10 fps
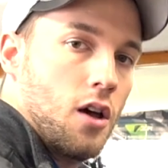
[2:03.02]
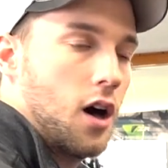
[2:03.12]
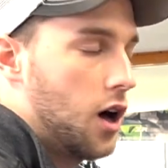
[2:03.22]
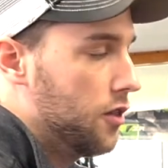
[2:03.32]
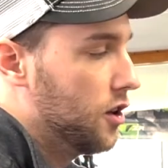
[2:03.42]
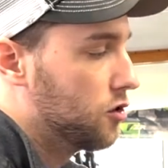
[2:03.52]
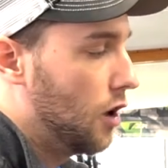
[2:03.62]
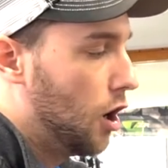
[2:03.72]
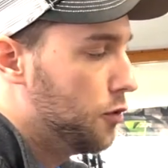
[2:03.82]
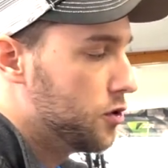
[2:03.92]
uh, this will
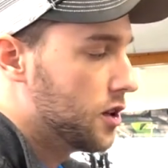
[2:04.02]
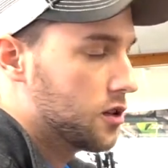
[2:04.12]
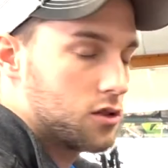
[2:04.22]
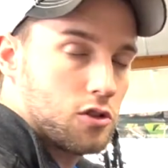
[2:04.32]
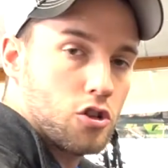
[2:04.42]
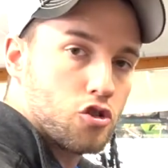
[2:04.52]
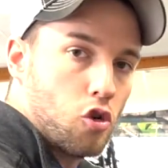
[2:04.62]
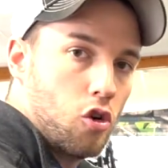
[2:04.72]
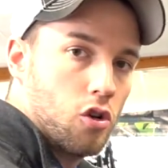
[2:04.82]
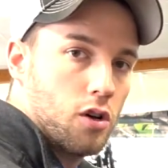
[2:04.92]
help you get
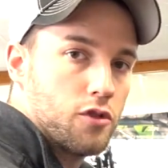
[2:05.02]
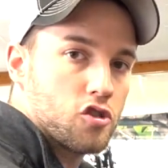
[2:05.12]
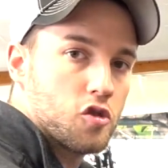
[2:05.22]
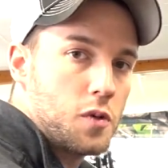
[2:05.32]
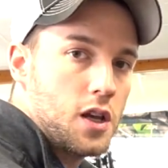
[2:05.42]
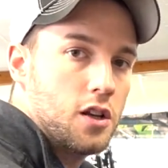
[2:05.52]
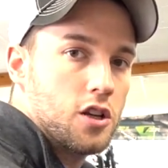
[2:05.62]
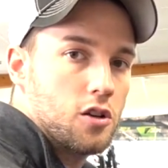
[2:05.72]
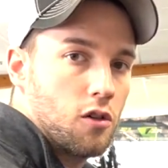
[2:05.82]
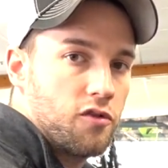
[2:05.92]
control of your speed
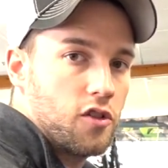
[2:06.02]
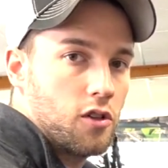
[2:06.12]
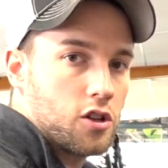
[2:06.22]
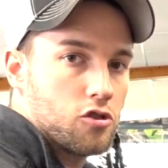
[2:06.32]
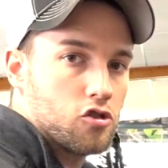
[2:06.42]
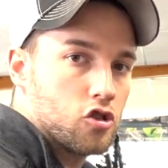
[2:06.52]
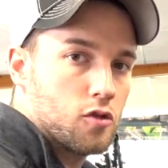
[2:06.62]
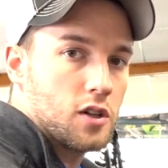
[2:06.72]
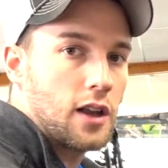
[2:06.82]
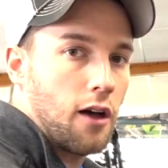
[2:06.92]
and you don't feel like you're
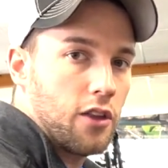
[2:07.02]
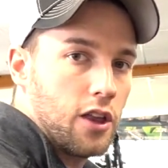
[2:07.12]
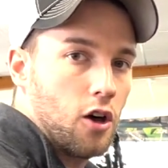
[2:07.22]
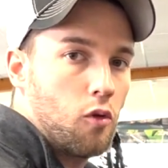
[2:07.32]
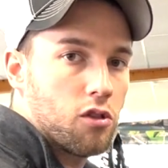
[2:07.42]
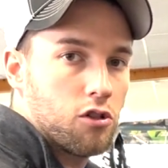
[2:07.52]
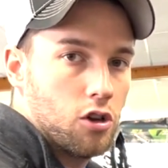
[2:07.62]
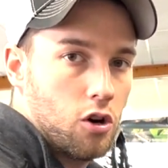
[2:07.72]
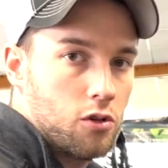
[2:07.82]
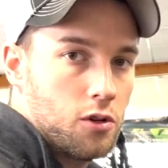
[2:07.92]
zooming down the hill with a
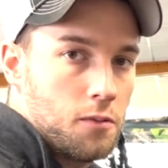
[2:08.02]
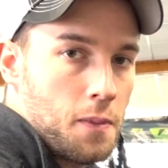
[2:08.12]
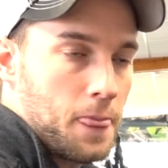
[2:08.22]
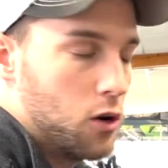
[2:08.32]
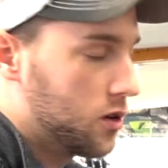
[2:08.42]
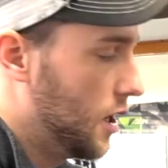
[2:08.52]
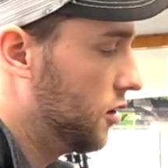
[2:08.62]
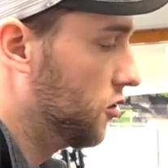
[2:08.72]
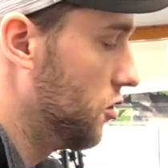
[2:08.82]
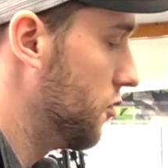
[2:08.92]
load. Okay,
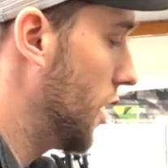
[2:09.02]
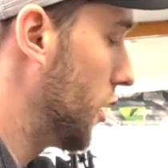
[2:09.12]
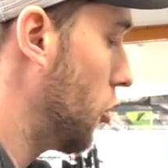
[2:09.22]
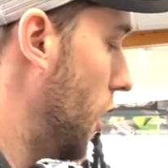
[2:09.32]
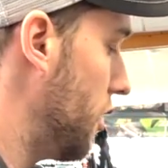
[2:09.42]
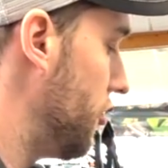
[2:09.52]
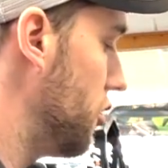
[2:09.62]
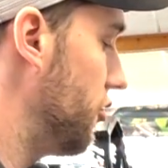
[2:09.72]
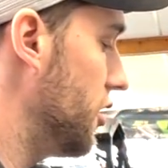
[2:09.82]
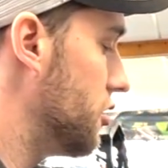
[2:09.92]
so you've got quite a
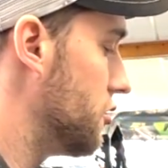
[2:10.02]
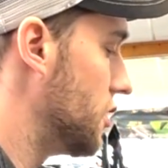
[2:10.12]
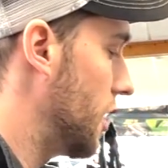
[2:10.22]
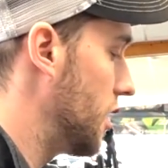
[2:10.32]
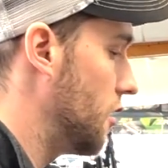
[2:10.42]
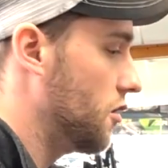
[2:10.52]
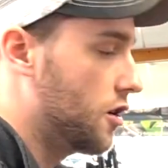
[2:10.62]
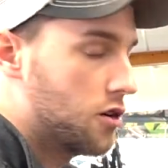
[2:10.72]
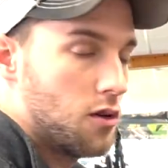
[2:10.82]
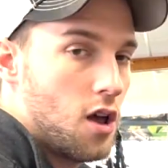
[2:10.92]
few features on here
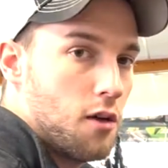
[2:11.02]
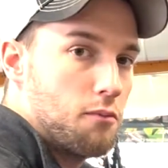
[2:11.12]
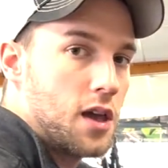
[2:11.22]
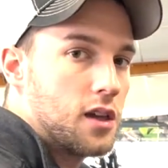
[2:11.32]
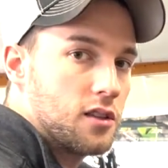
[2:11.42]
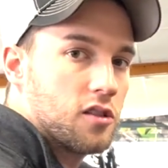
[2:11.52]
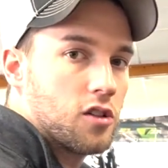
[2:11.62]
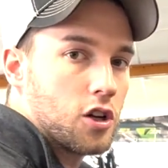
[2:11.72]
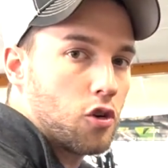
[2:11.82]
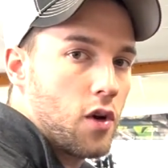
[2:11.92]
that are making this
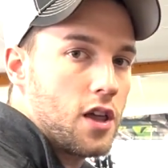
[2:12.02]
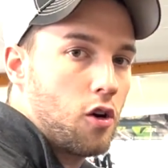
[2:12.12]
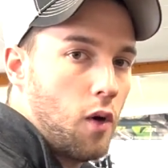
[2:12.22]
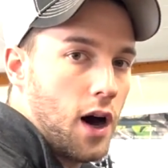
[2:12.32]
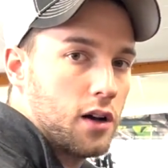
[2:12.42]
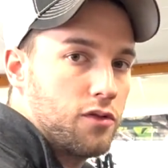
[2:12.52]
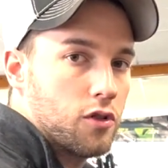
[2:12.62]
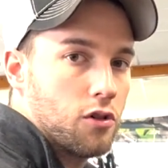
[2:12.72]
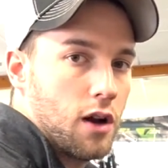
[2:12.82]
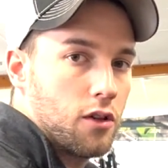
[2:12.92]
a great quad
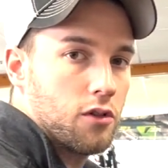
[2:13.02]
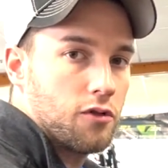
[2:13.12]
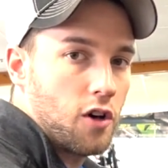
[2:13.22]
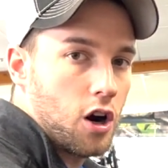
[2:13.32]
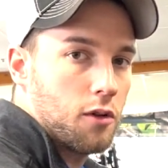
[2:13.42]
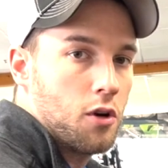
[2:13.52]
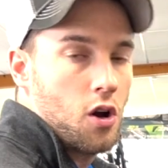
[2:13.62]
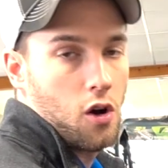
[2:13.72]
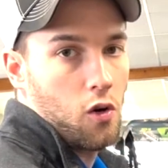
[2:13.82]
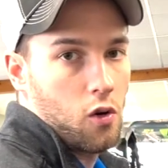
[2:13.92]
for around the farm
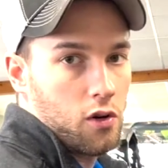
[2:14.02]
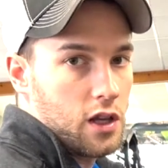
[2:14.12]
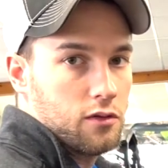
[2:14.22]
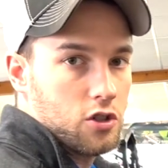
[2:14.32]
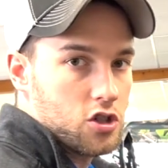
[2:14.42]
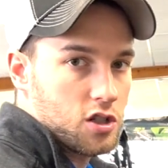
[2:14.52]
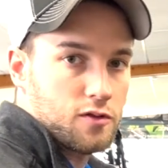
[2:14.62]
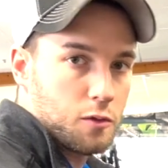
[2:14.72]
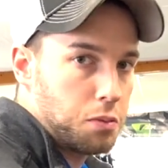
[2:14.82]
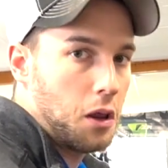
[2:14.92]
or even just
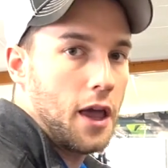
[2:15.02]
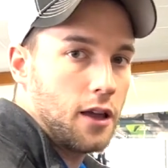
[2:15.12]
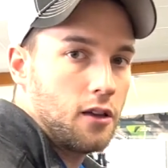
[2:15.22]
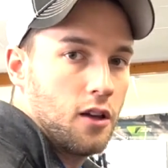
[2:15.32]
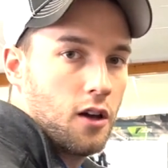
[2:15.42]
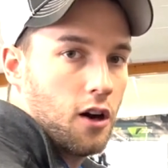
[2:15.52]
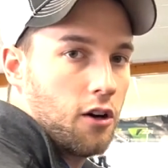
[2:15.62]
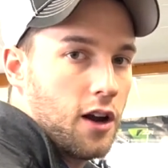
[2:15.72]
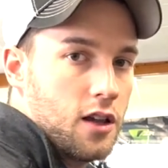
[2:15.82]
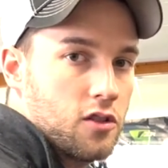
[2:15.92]
for playing. All
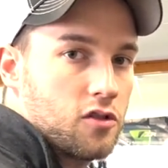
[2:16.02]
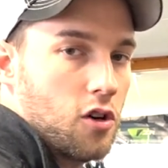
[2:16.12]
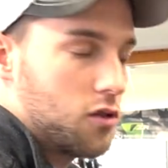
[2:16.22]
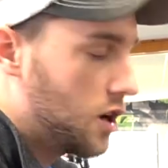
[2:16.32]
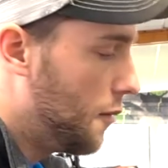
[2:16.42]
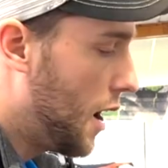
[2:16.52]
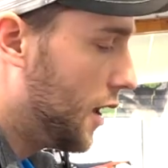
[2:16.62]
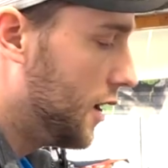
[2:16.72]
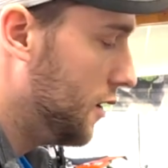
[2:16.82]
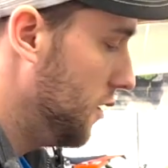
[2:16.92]
right, so come
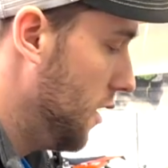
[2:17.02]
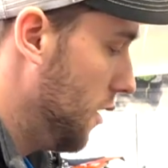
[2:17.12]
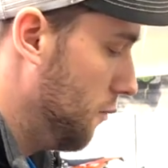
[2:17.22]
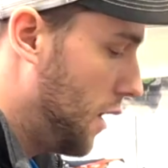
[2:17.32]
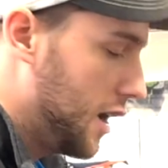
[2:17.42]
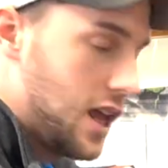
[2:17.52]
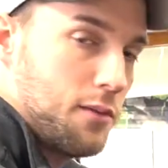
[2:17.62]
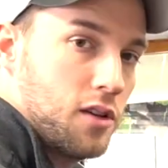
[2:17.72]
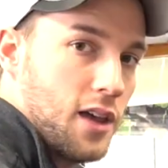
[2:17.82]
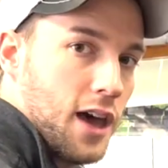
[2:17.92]
on in. My
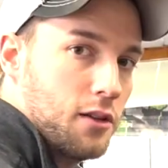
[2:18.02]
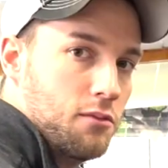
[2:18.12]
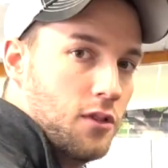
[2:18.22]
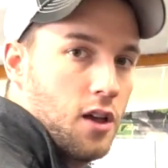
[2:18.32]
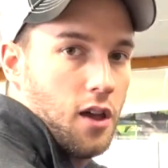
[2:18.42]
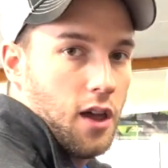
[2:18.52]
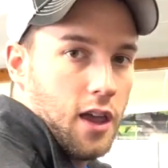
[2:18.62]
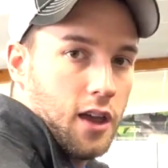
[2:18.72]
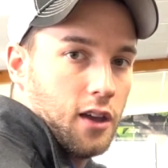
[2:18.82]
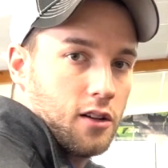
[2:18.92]
name is Adam
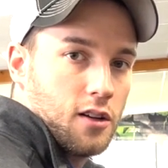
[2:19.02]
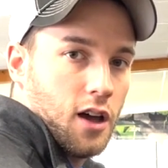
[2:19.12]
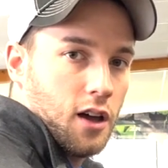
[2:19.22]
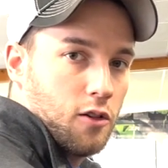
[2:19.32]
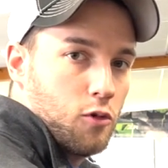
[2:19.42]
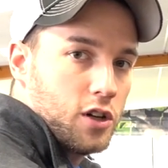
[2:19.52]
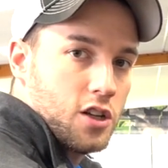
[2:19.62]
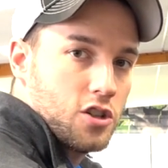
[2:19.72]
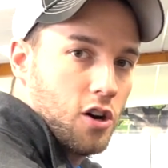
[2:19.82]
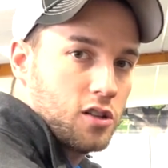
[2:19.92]
and uh, we'll
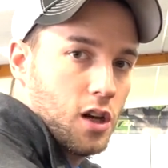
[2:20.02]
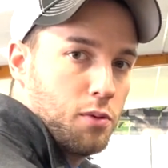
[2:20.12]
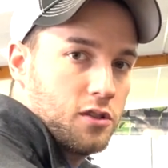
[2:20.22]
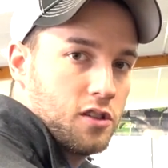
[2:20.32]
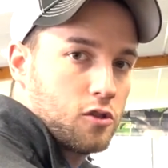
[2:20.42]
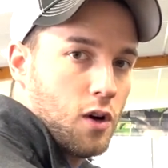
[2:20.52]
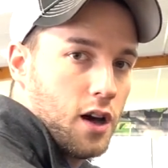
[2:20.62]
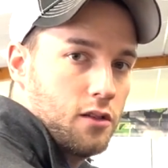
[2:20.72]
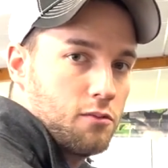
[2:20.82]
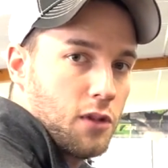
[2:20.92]
get you hooked up with this
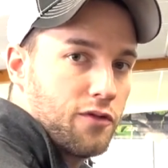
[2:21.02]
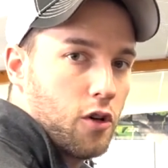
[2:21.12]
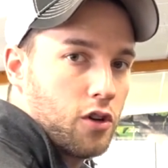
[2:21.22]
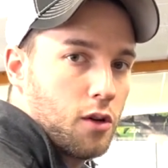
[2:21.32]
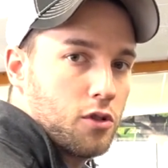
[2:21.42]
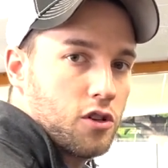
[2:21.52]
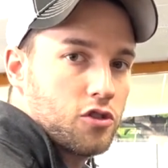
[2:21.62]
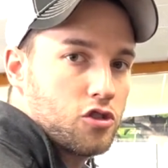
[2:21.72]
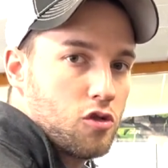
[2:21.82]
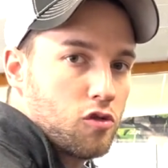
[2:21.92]
quad. My phone number
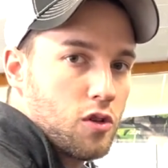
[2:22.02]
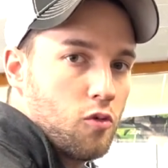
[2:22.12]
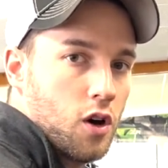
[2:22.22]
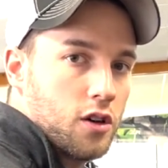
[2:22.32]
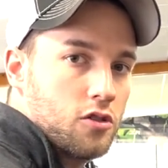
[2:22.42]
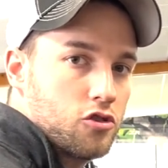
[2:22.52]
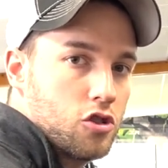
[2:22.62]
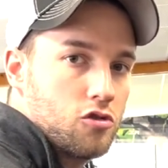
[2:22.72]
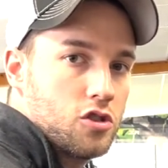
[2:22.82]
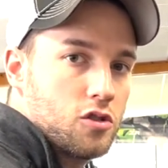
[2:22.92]
is
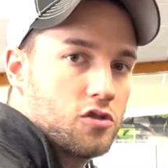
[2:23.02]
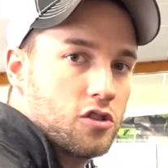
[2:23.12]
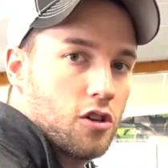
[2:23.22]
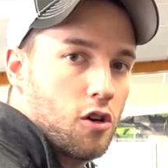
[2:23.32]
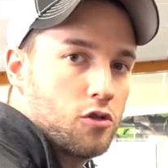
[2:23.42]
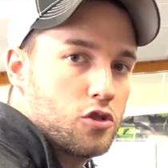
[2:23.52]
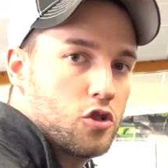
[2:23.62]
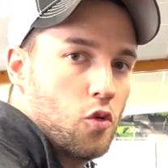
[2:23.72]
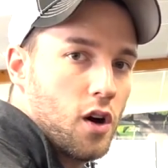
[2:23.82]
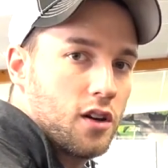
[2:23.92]

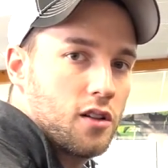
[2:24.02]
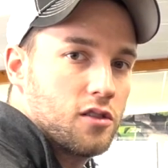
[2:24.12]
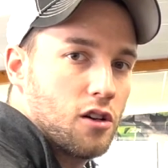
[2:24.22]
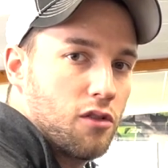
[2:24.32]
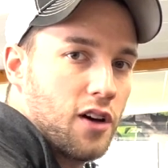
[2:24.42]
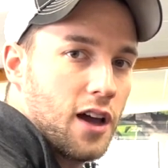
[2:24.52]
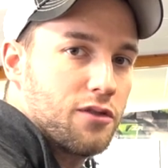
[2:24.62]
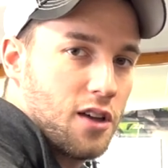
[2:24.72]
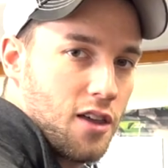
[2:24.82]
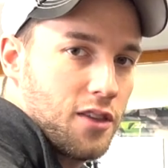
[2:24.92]
231-220-2105.
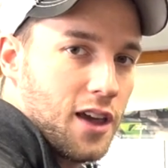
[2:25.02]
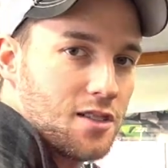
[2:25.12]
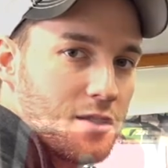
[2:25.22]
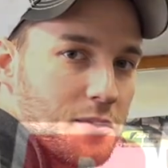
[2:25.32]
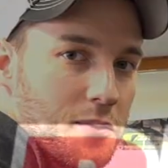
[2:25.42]
Thanks.